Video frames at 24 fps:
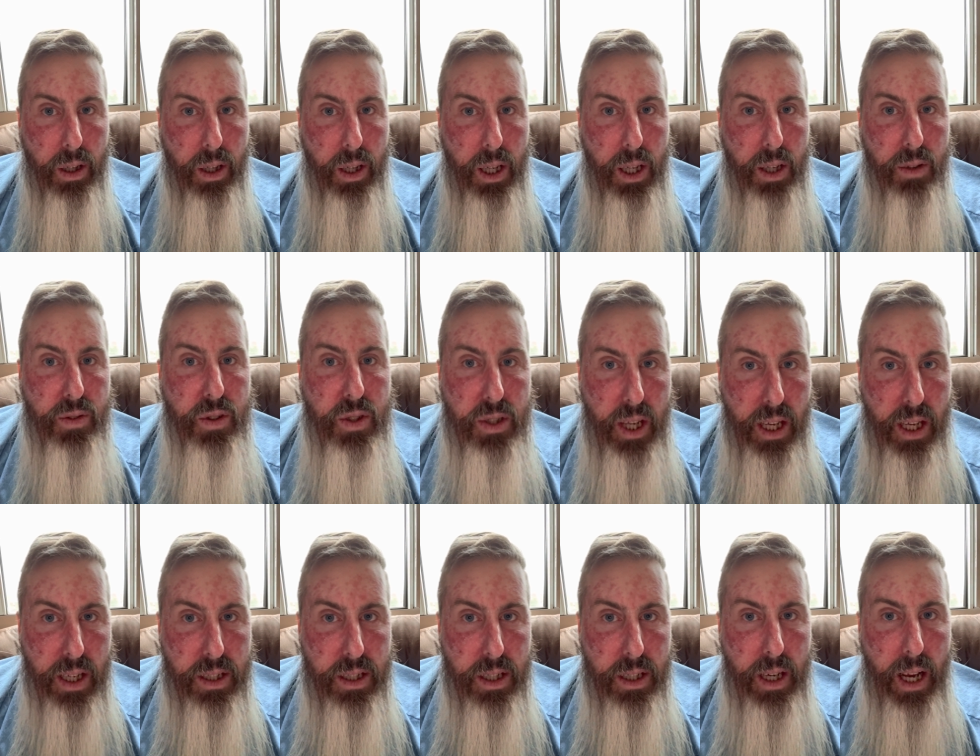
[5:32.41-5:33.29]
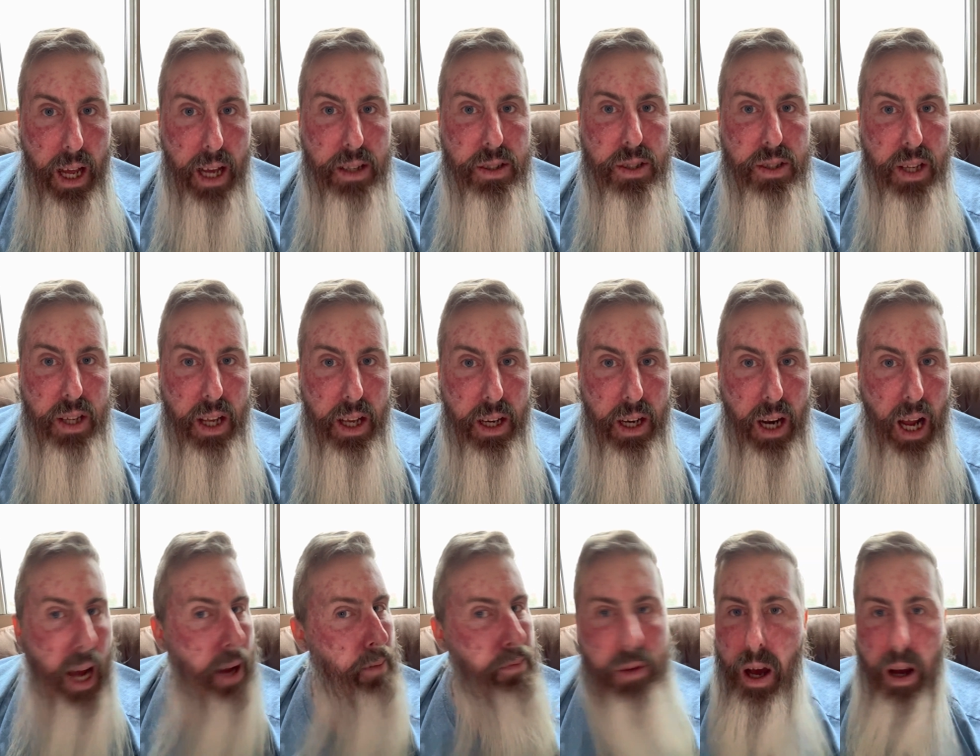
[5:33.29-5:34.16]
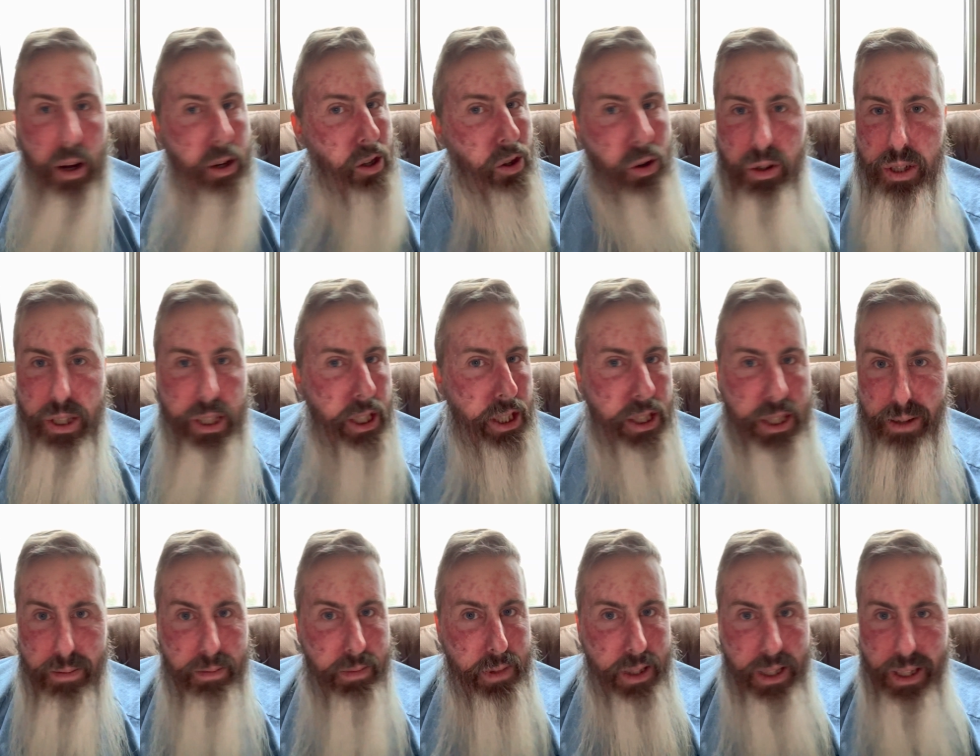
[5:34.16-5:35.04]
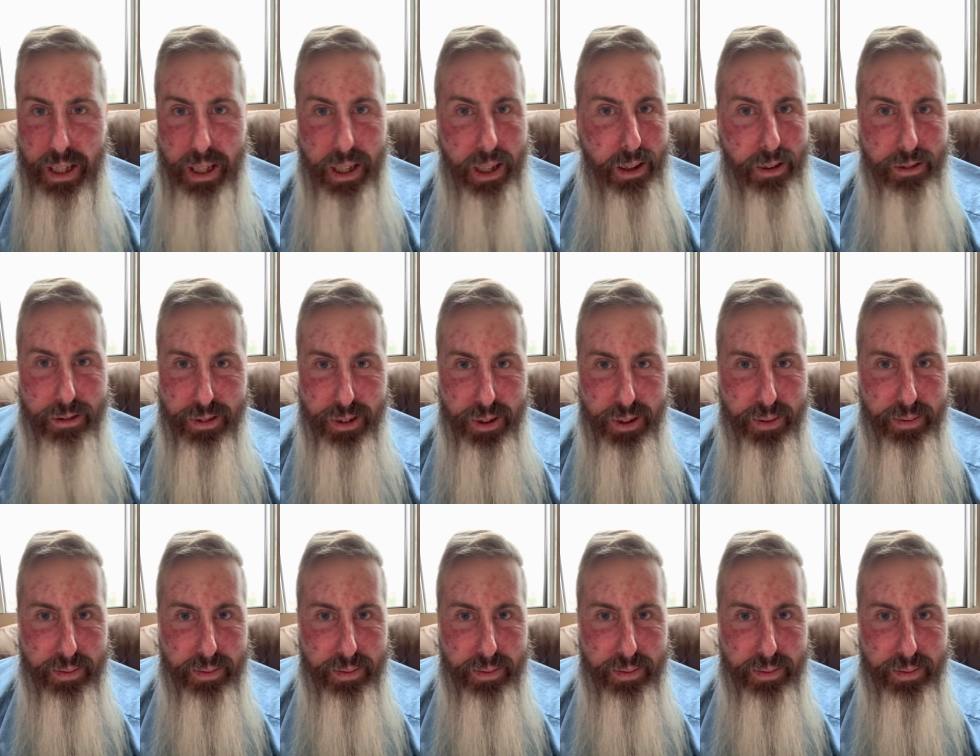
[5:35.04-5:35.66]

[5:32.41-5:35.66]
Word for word: if Satan had said, I'm not going to tempt Eve?